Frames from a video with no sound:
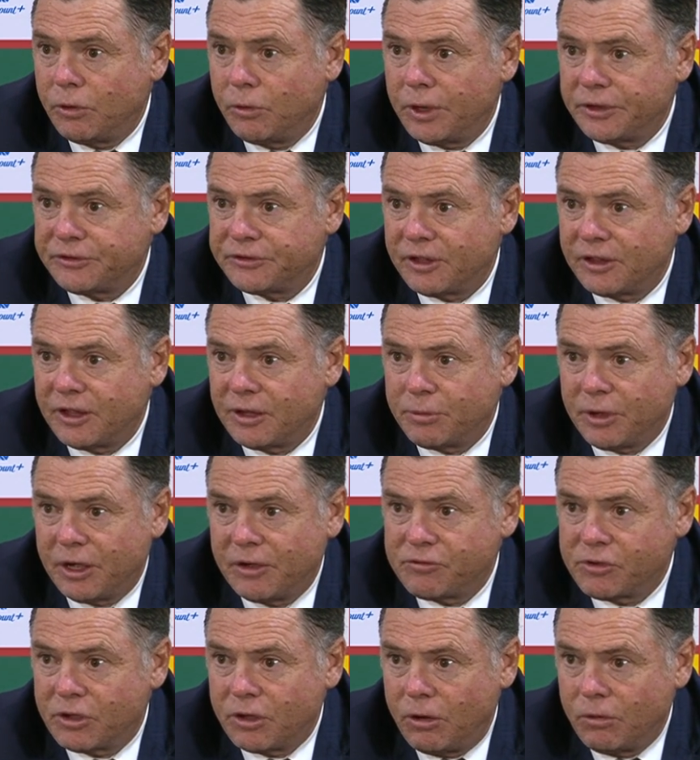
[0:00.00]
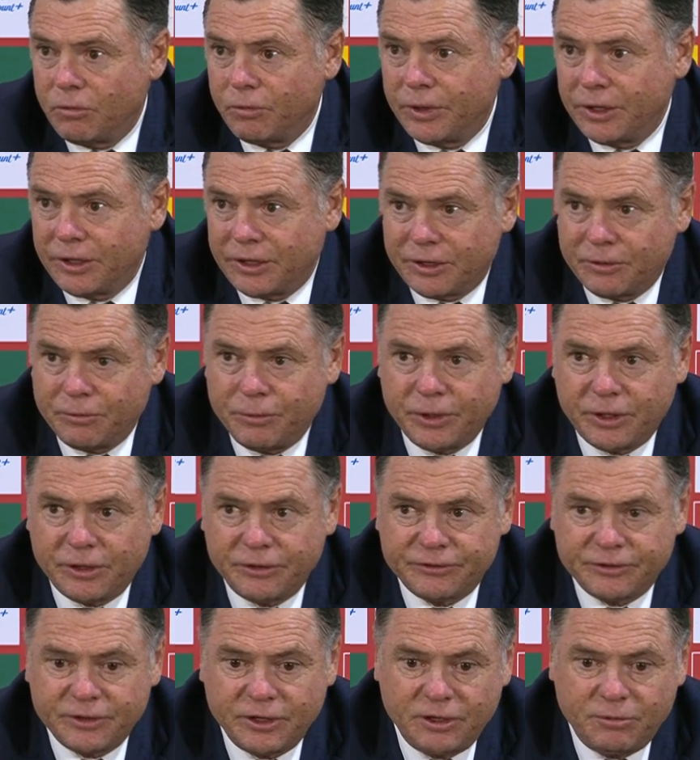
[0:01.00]
always say that about every goal we
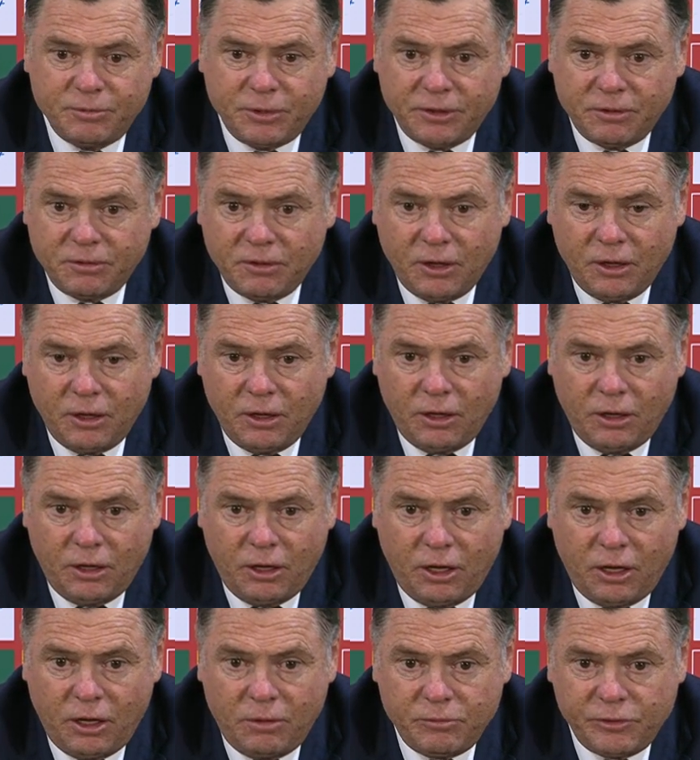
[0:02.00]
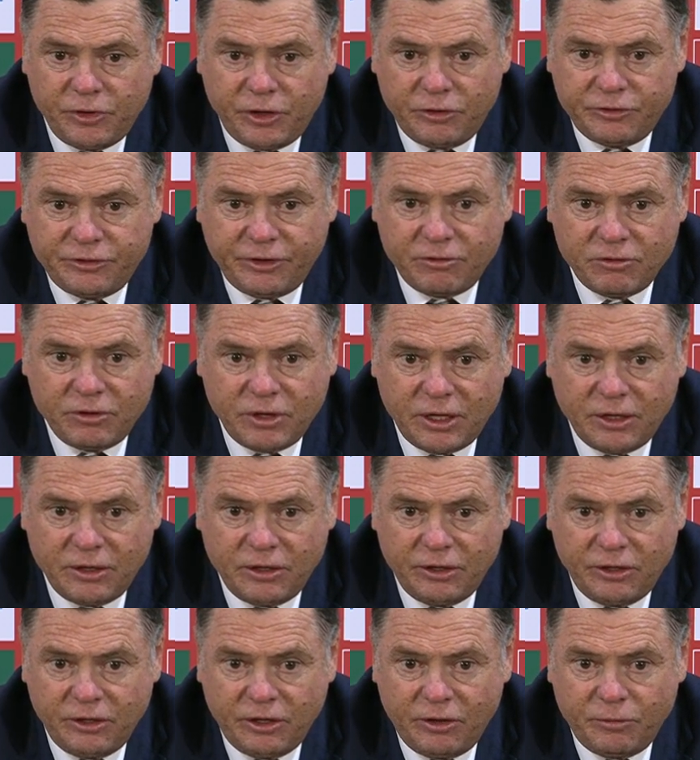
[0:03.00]
concede. But, you know,
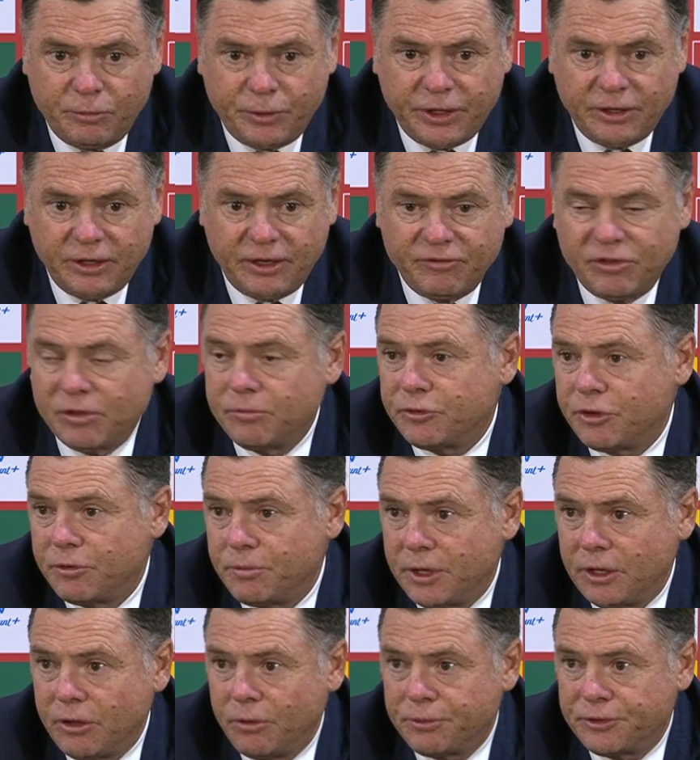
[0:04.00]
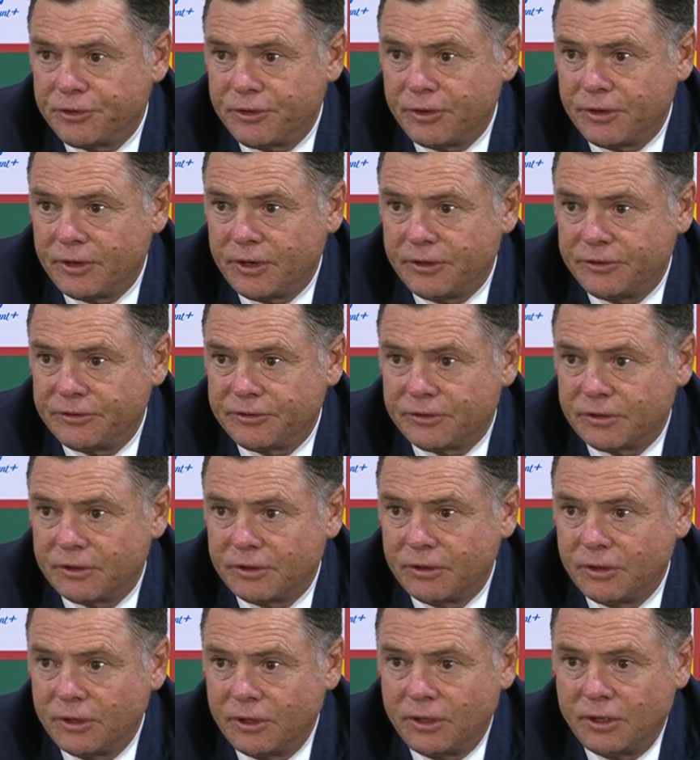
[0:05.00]
generally, you know, we didn't give them too many opportunities
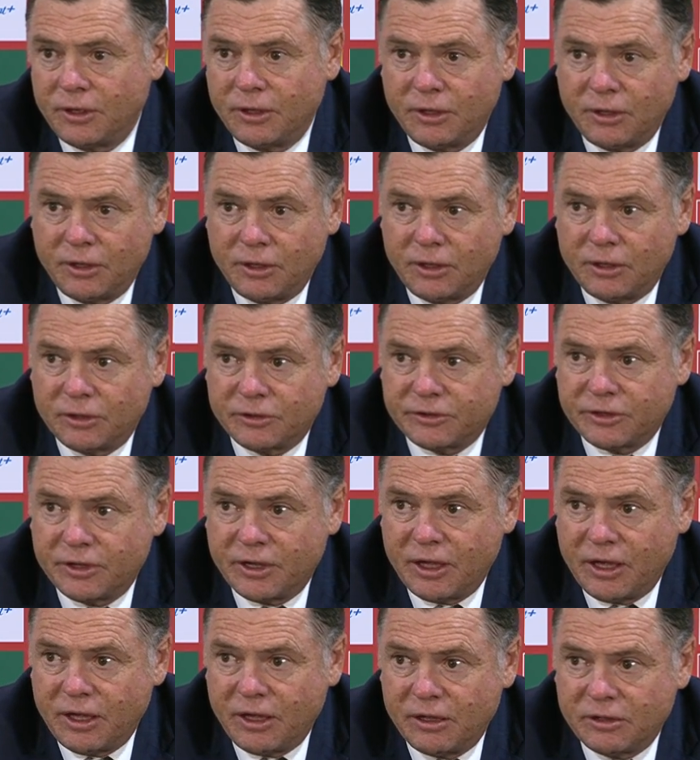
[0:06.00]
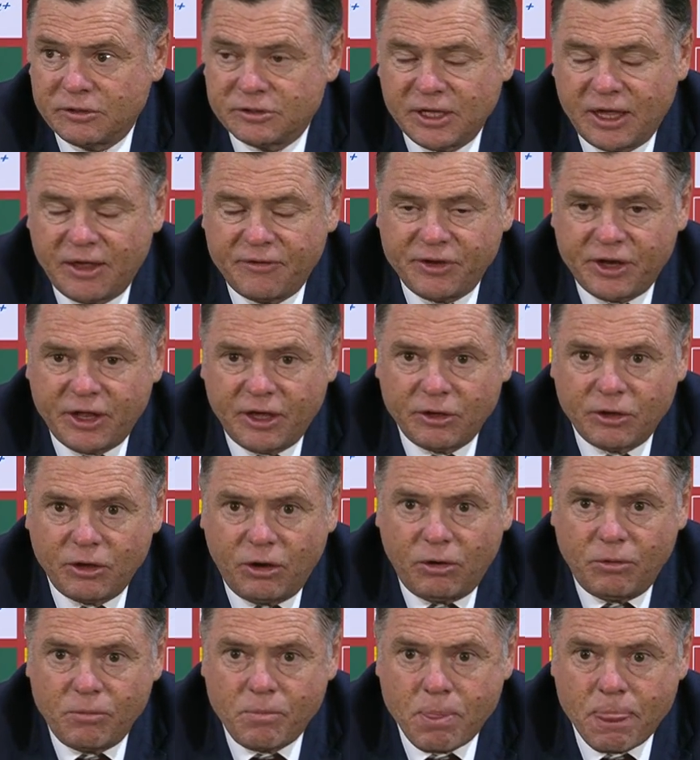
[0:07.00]
to have it our goal.